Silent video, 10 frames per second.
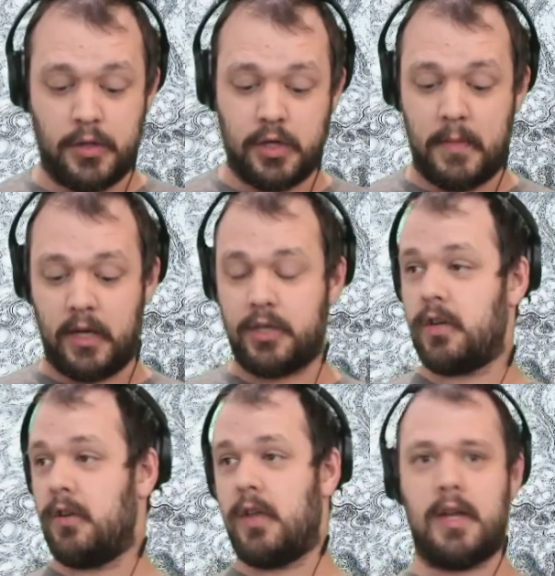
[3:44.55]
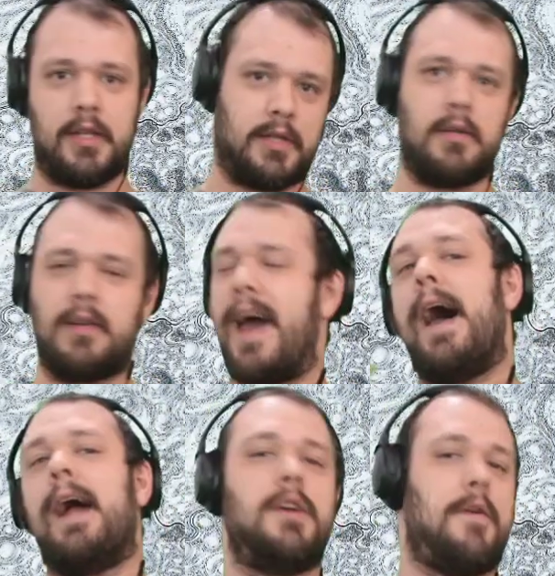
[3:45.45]
So make sure that it's
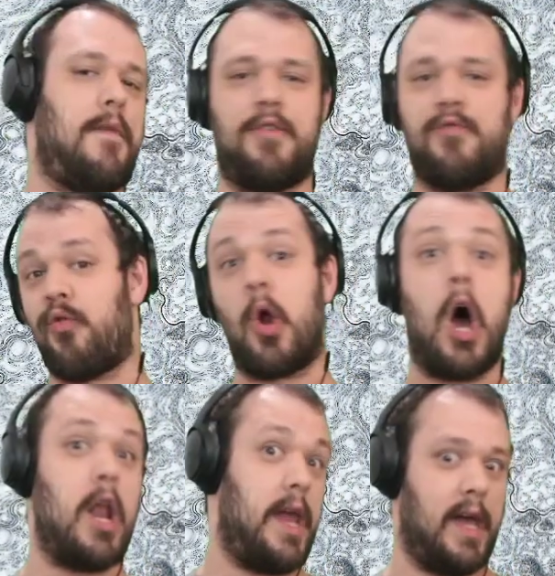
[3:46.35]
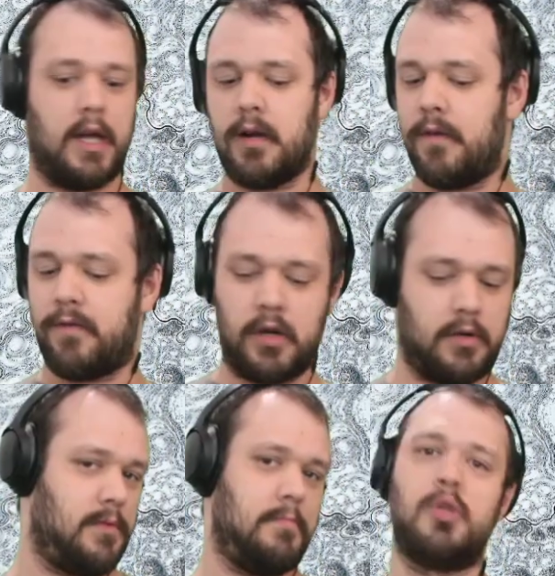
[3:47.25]
active and running for
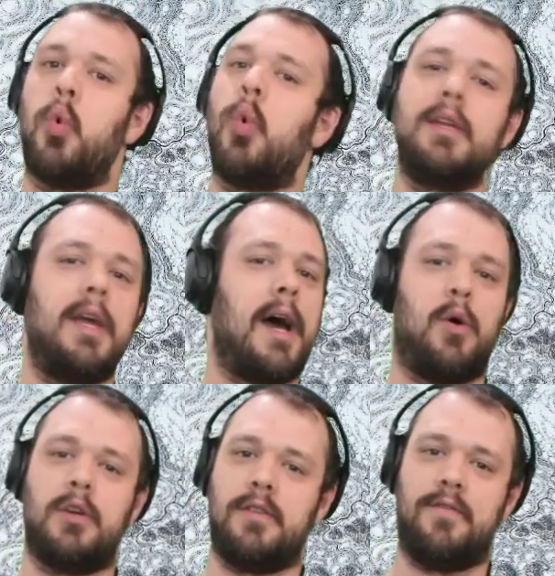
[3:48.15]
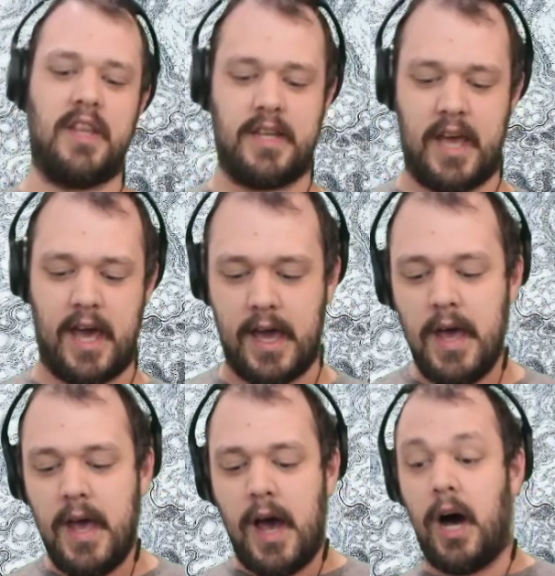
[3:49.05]
20 hours of the day.
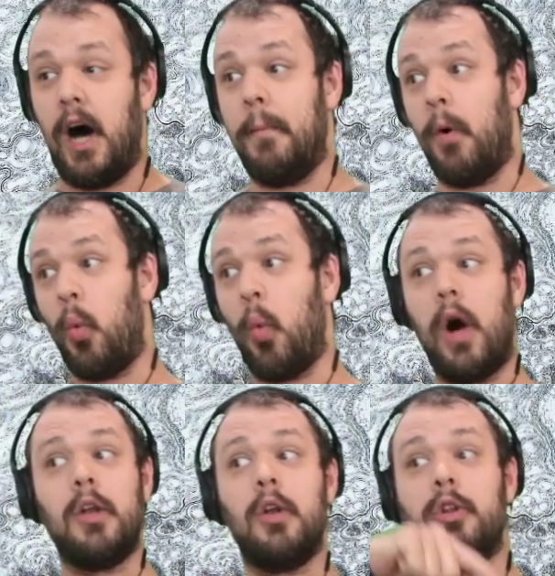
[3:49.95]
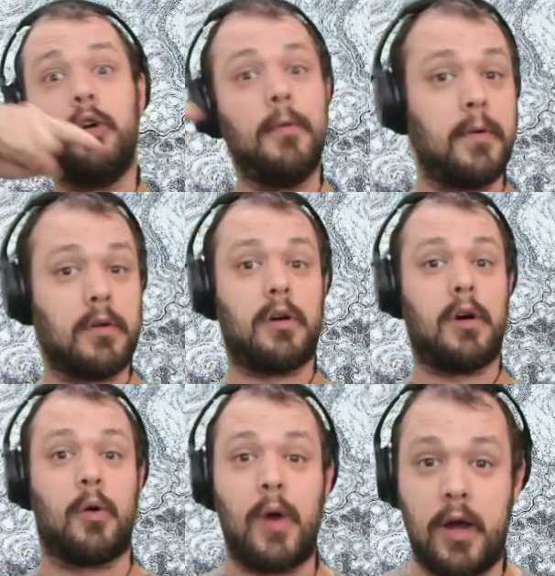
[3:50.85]
One loop
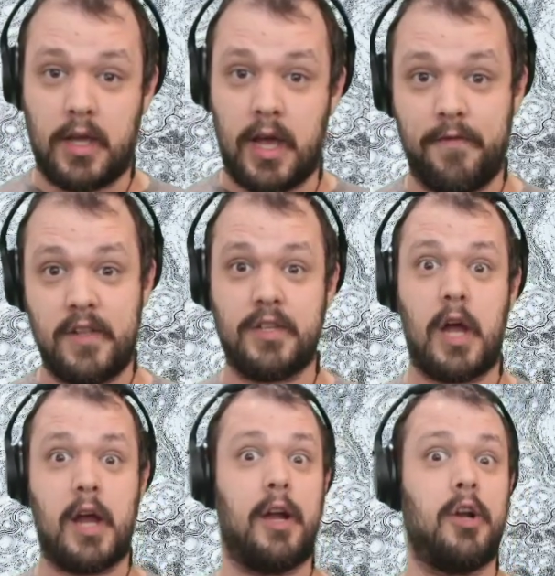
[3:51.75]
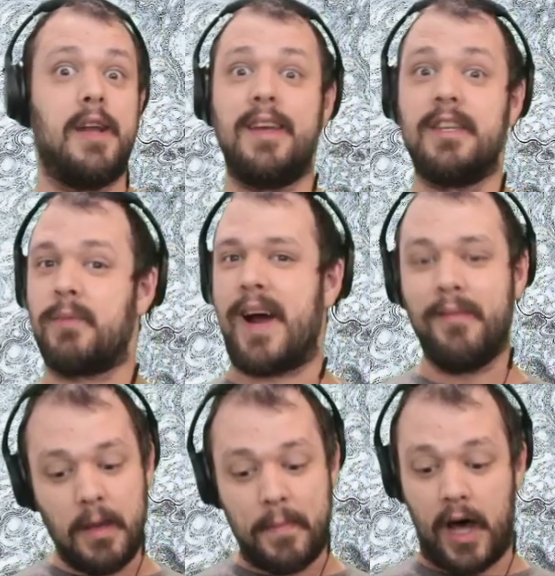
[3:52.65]
around Kelvin's Cairn is
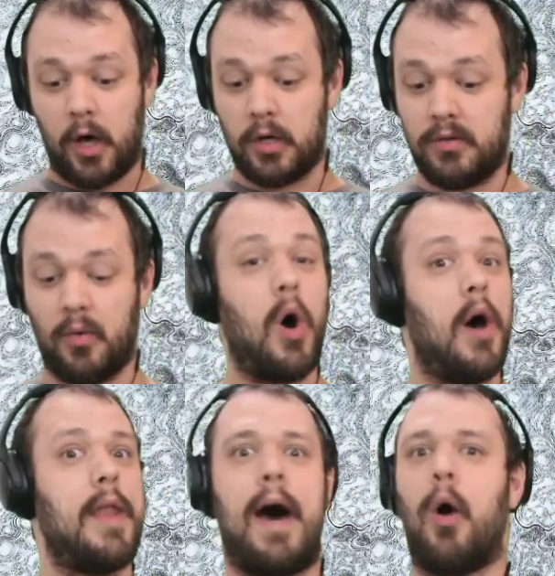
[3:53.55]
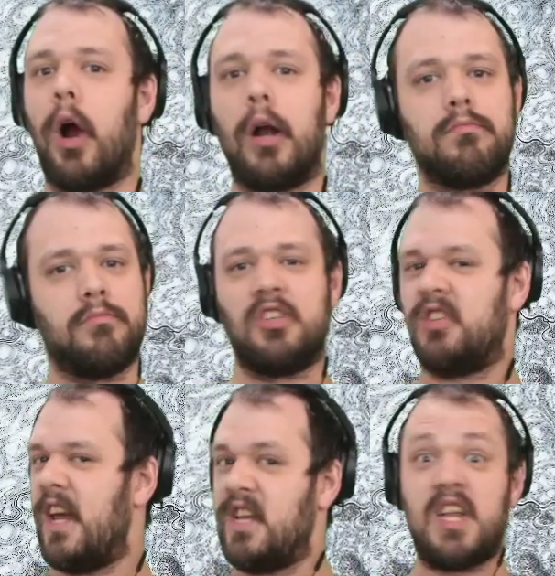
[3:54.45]
probably about 1 hour. Just
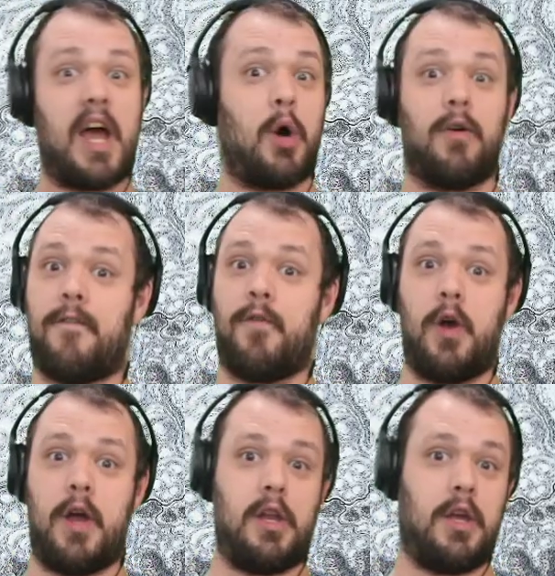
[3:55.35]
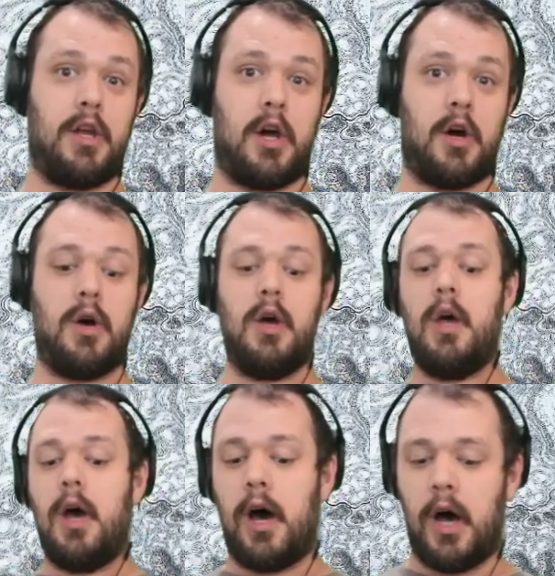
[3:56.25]
takes an hour for it.
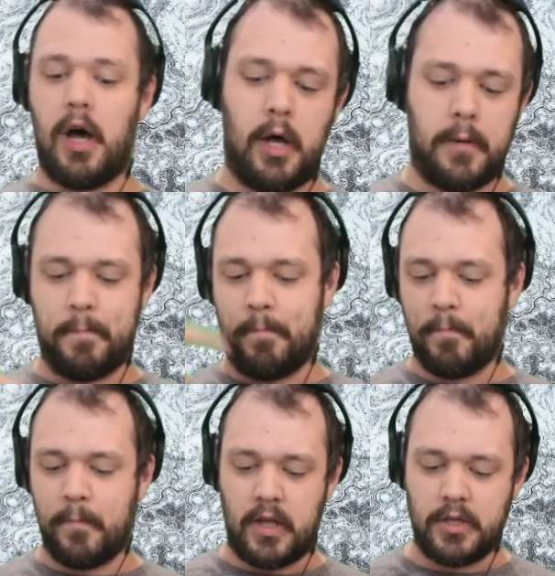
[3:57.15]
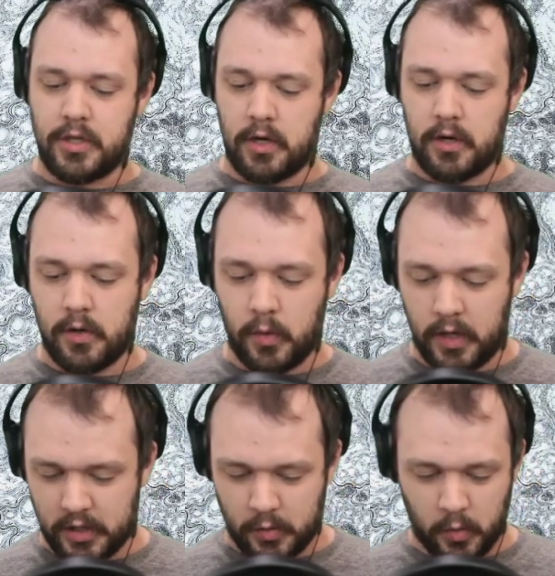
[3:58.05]
And so what else?